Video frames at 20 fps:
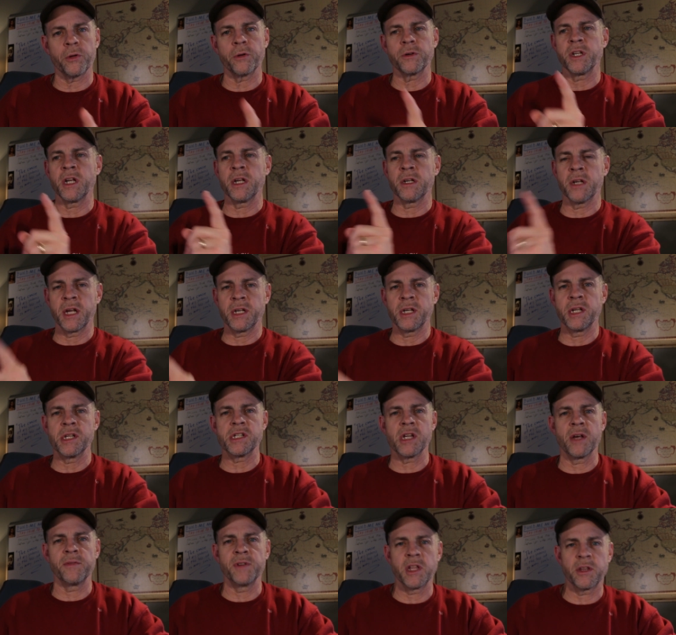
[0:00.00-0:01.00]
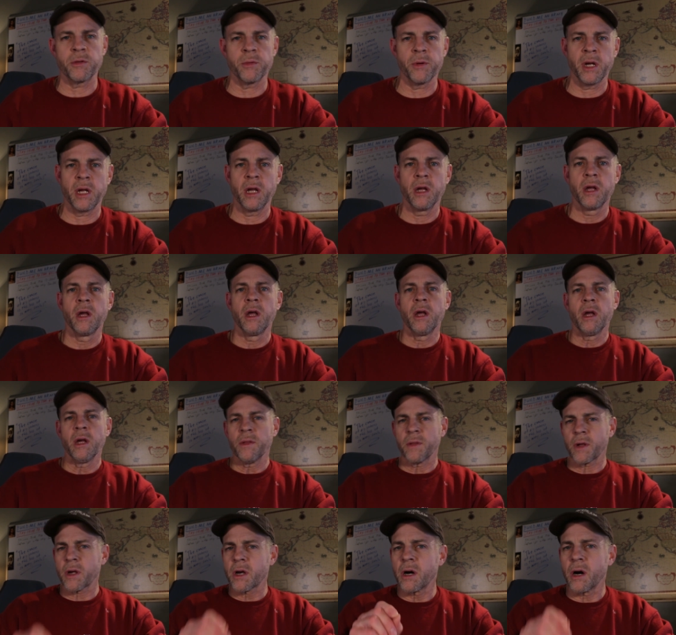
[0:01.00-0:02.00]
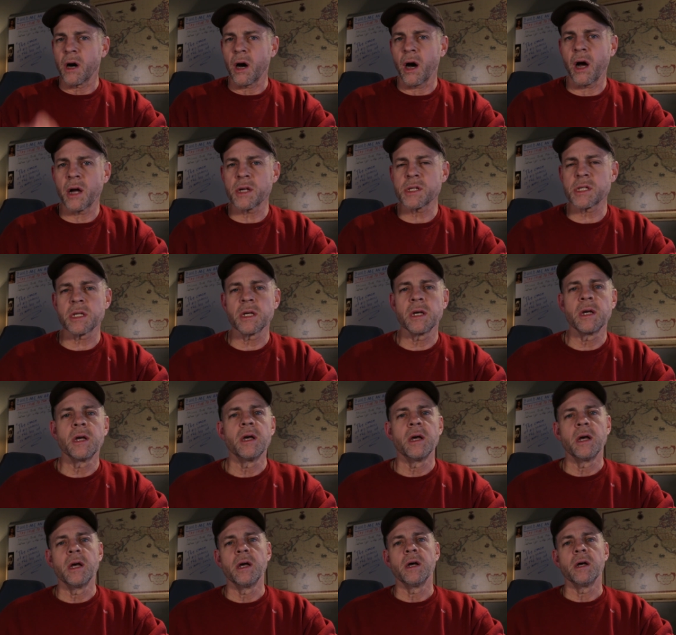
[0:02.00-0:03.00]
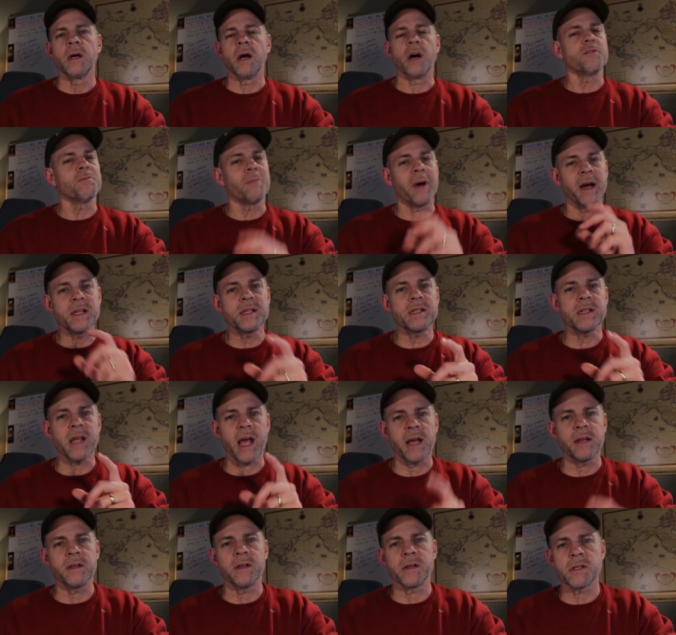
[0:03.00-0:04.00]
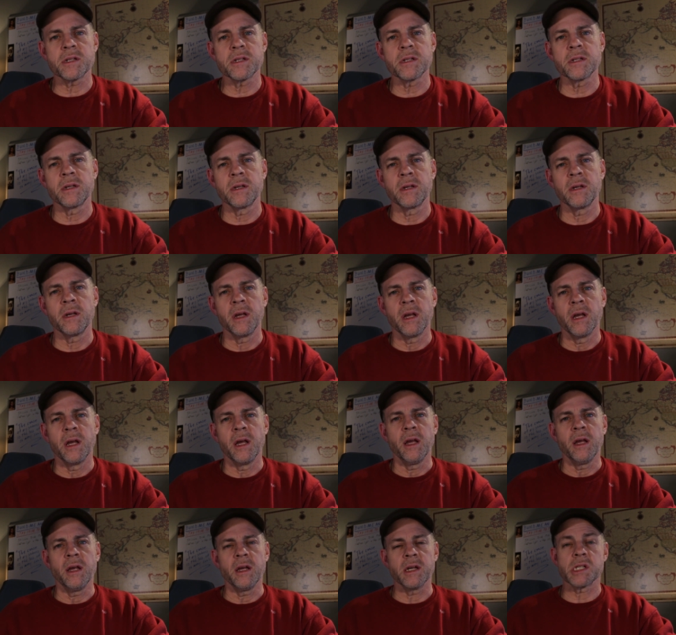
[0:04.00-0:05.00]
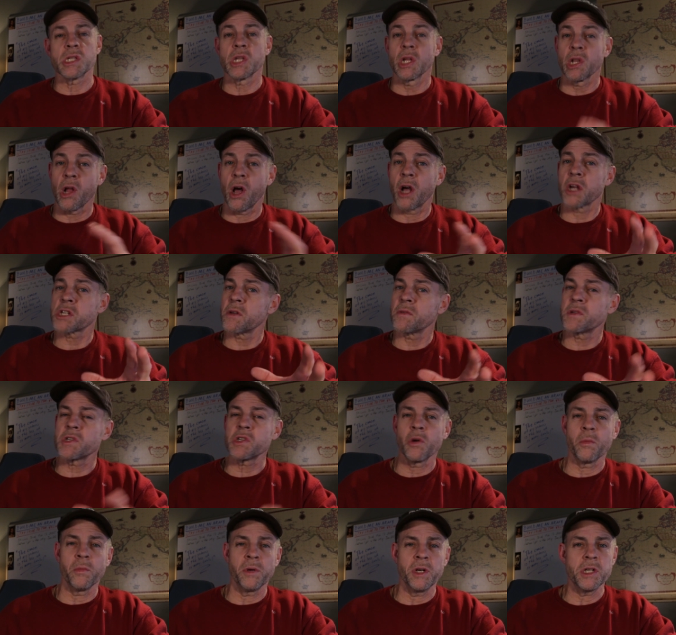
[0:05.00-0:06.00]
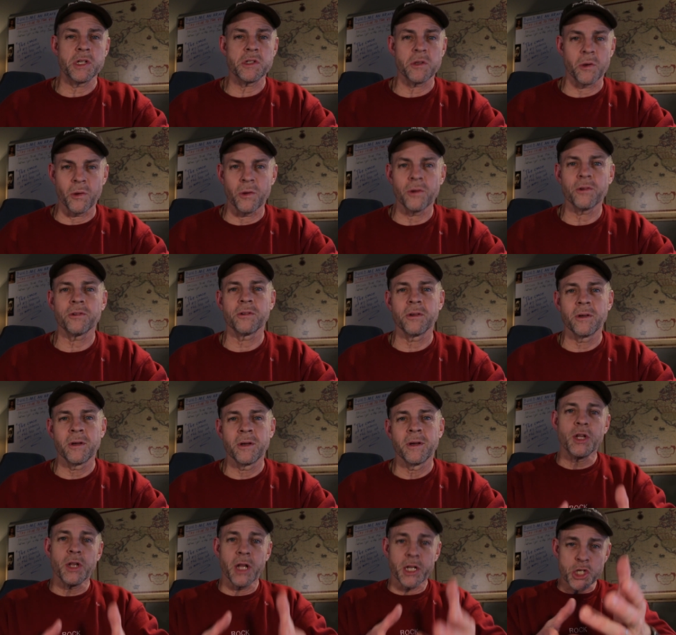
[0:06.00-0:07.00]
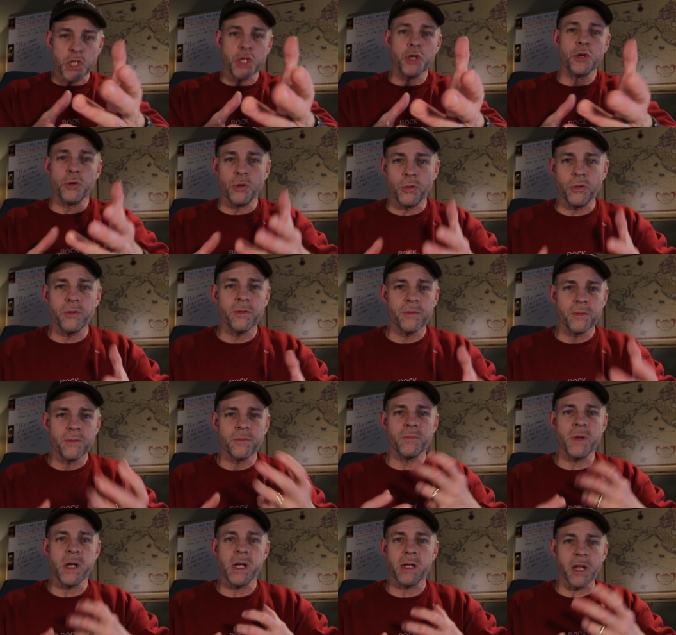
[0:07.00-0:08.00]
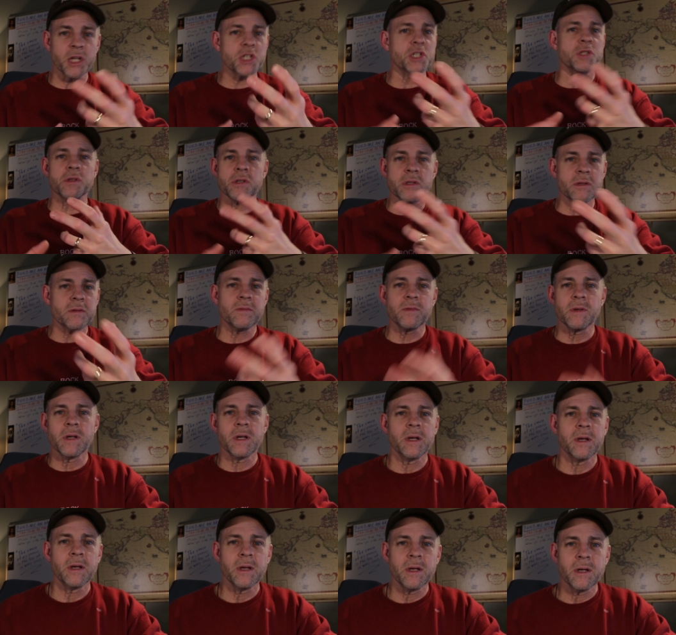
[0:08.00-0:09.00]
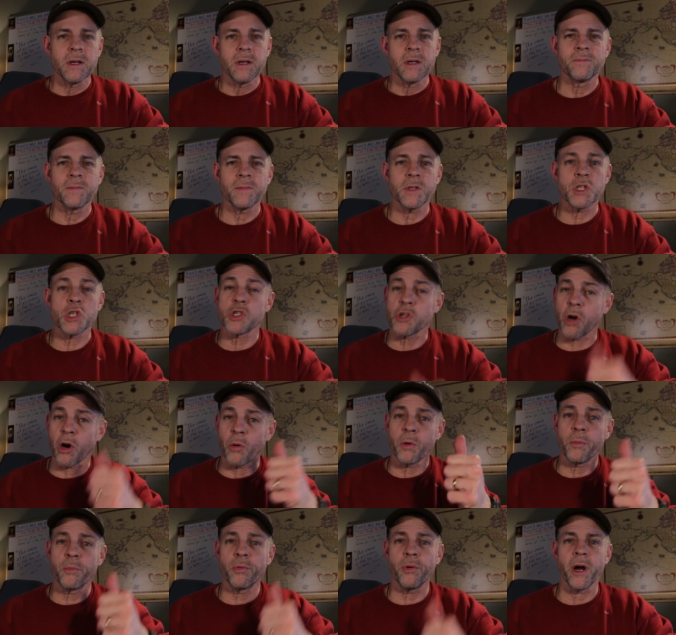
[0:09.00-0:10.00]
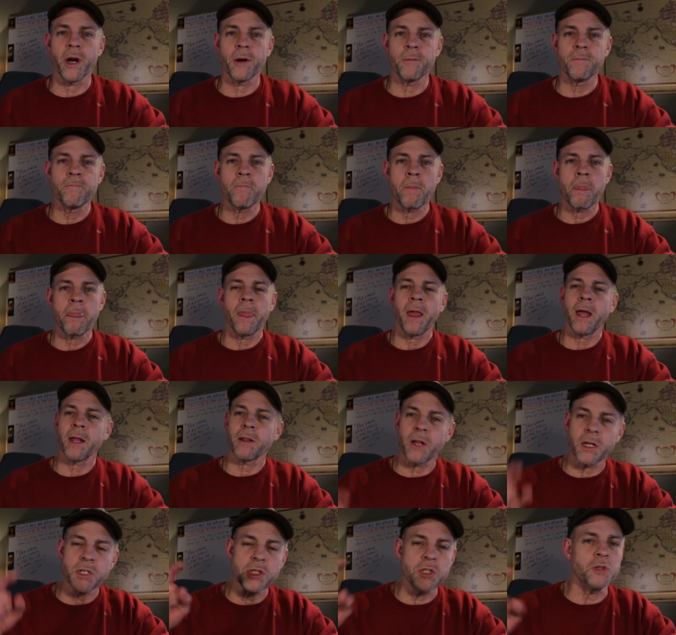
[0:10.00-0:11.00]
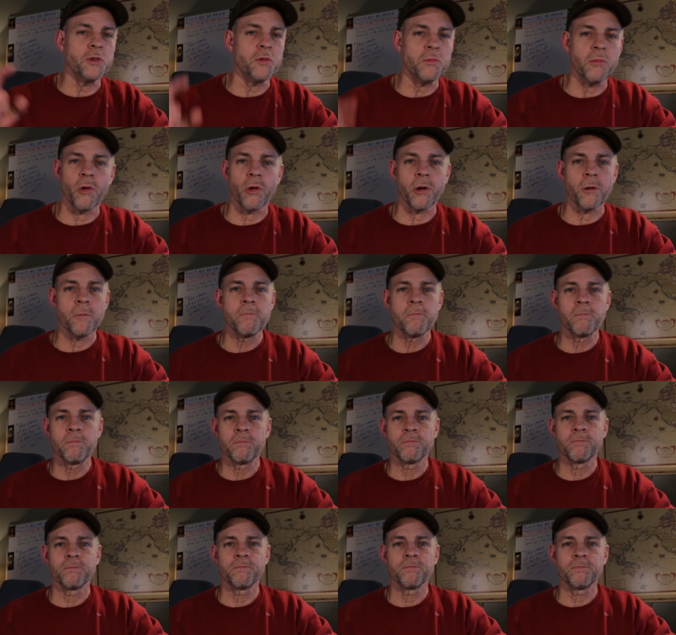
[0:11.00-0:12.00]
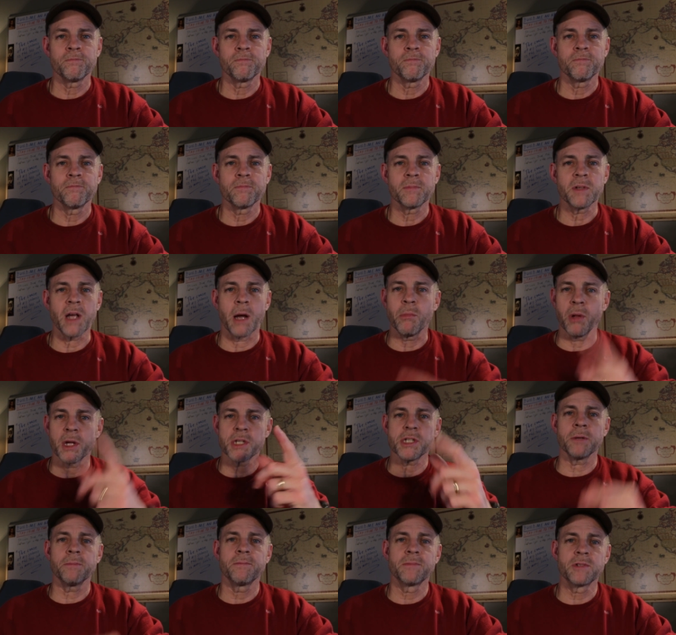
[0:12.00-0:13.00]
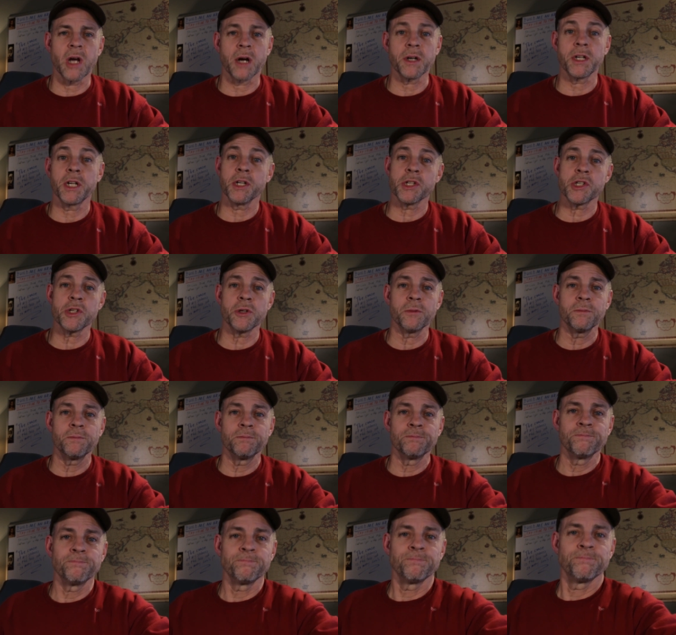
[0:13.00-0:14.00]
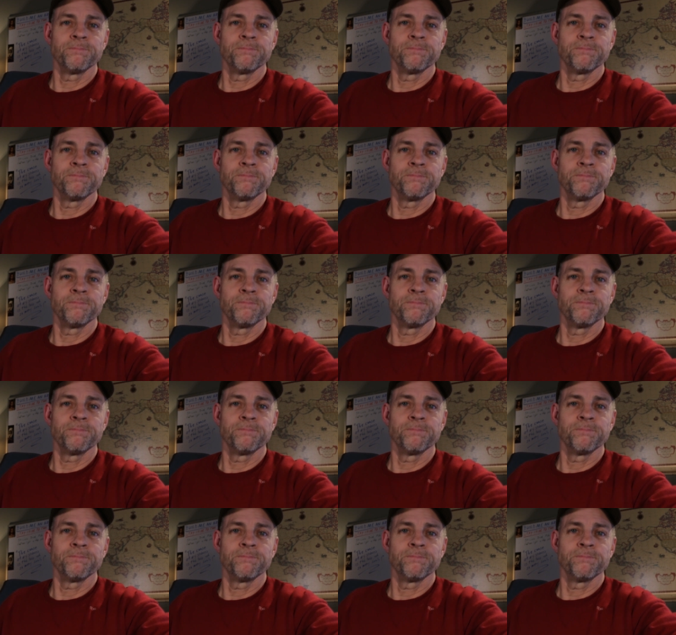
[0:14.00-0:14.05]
thirteenth, nineteen seventy-three. The cause of my sadness is the loss of so many souls. Let's you, me, let's, let's start with prayer and let's do more. God bless you. Talk to you again soon.